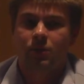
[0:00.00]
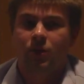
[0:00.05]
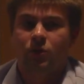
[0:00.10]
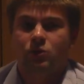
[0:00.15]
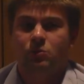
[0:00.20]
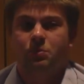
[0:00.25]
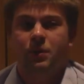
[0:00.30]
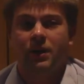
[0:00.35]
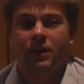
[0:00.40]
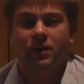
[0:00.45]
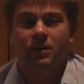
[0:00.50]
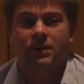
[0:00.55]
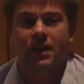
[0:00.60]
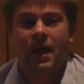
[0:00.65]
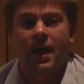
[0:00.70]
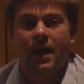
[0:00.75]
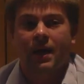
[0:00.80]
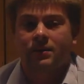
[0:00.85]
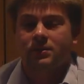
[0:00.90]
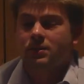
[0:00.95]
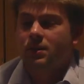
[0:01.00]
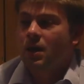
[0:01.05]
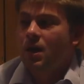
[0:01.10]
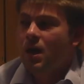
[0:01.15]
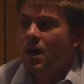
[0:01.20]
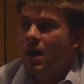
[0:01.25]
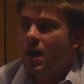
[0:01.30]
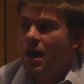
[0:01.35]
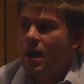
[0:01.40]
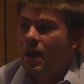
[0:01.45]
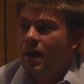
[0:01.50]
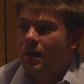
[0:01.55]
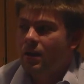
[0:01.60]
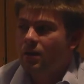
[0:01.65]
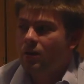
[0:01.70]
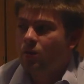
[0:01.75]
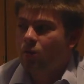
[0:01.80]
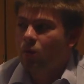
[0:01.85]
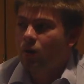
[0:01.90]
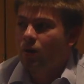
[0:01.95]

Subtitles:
of those bigger tasks. And